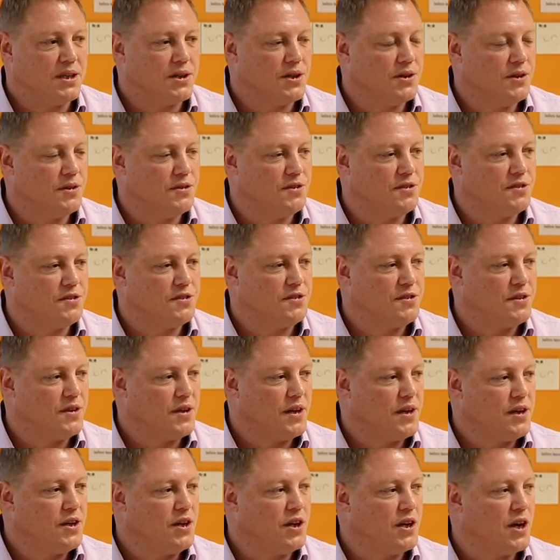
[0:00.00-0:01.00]

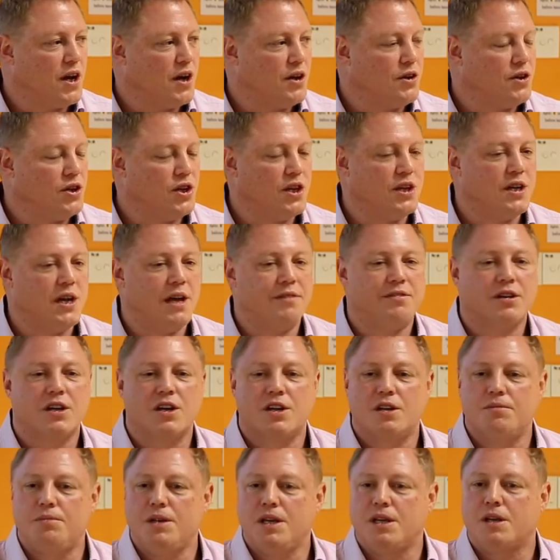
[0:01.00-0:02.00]
Because, you know, you're never
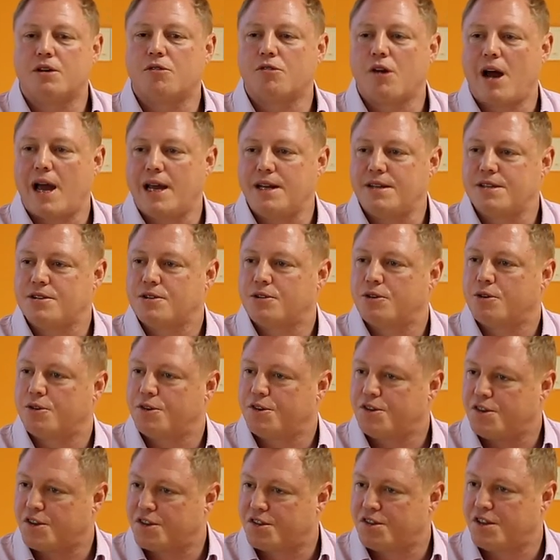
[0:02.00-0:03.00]
going to be great
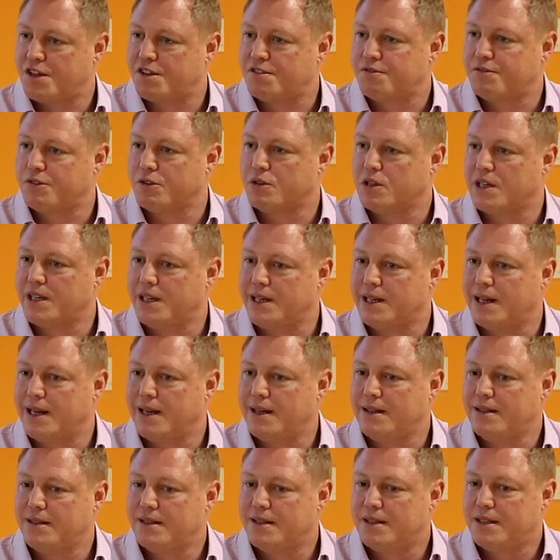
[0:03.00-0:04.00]
or a successful
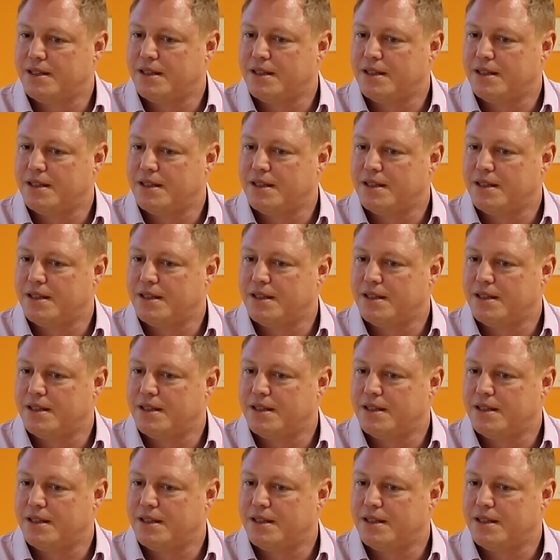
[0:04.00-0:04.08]
leader